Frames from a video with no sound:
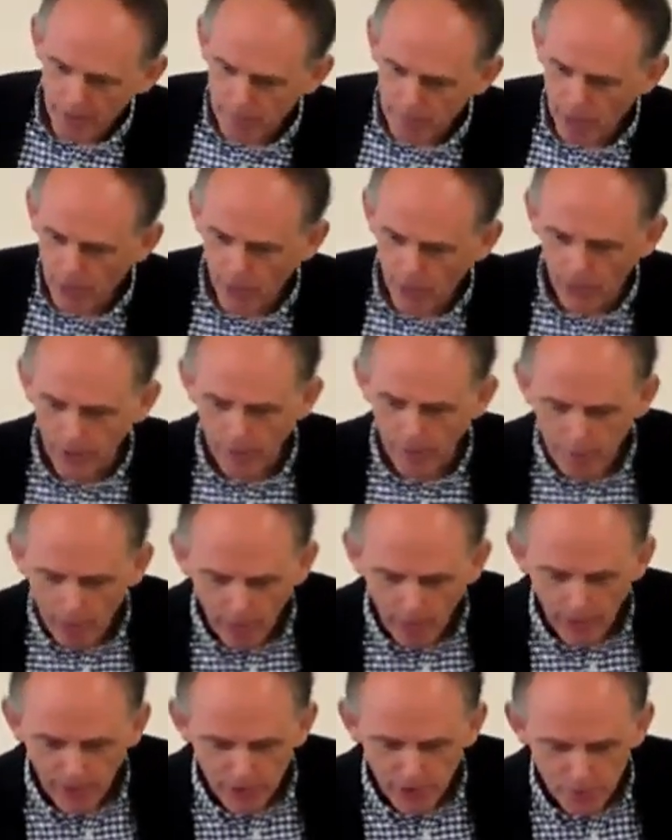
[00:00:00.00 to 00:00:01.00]
Paul,
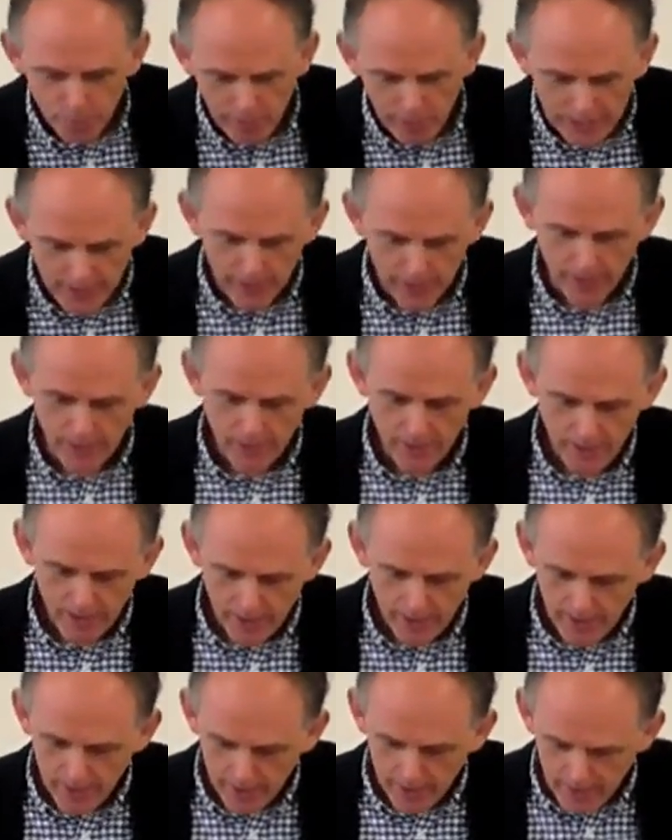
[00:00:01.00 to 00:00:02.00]
Apollos, Peter,
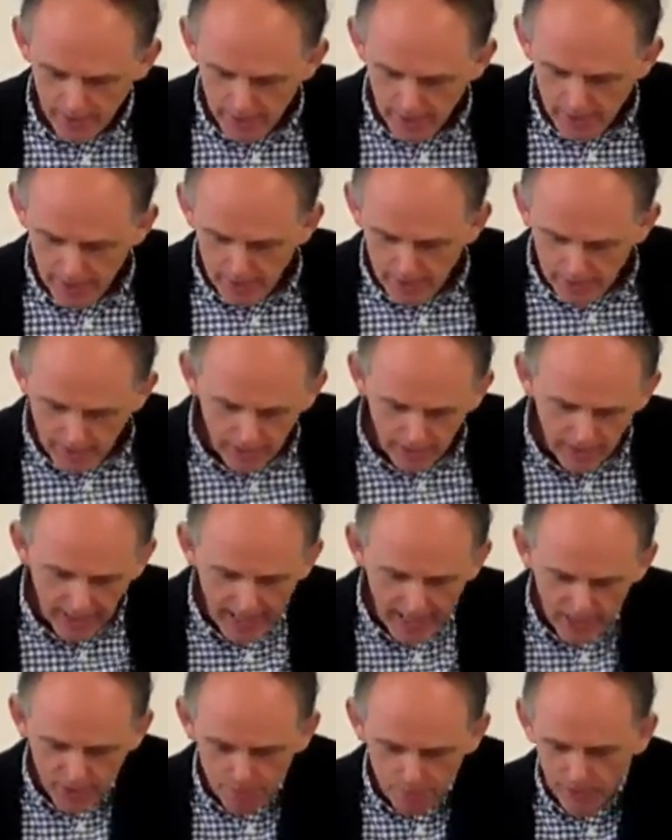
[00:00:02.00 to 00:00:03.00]
and
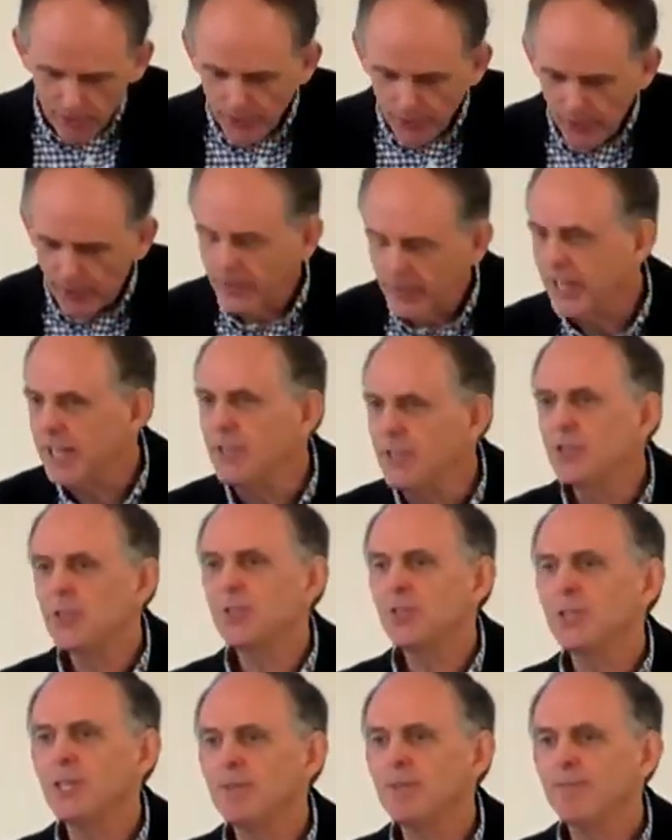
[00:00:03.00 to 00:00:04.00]
last but not
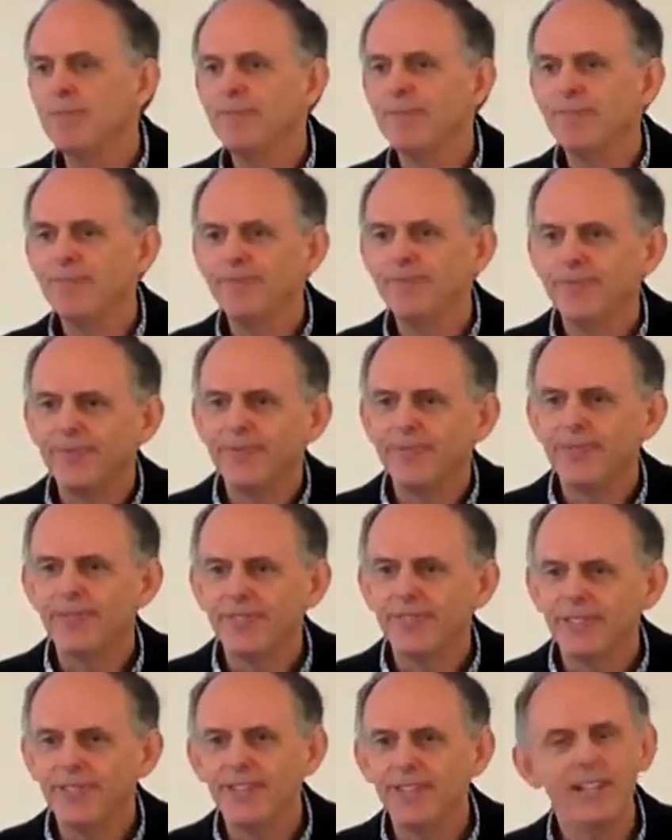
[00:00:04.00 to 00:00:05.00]
least,
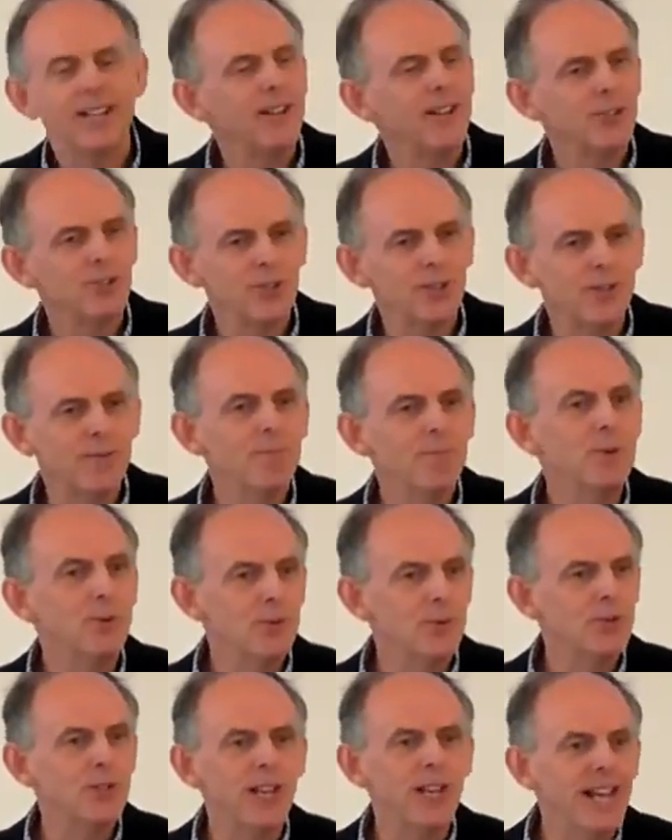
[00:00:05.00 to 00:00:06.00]
there are some who
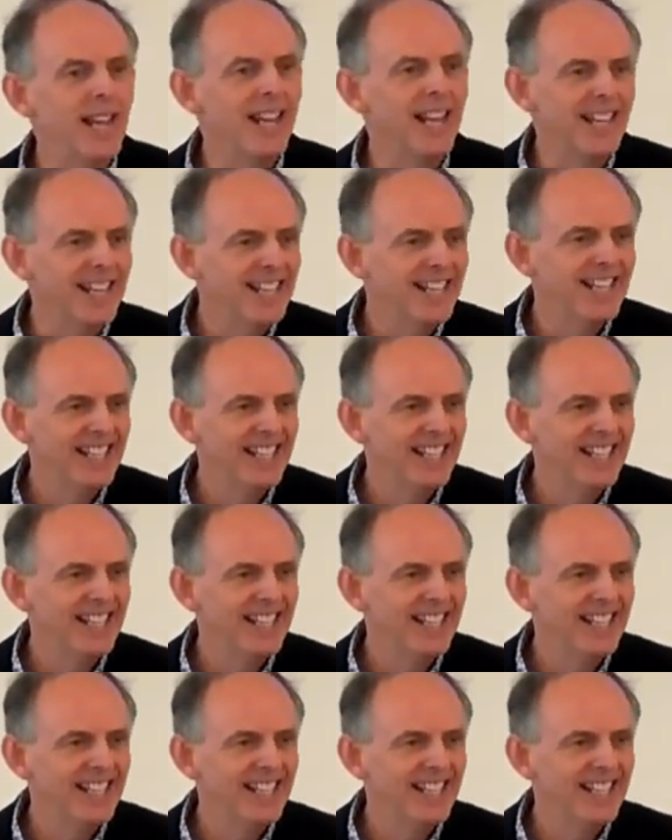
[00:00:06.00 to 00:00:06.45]
say,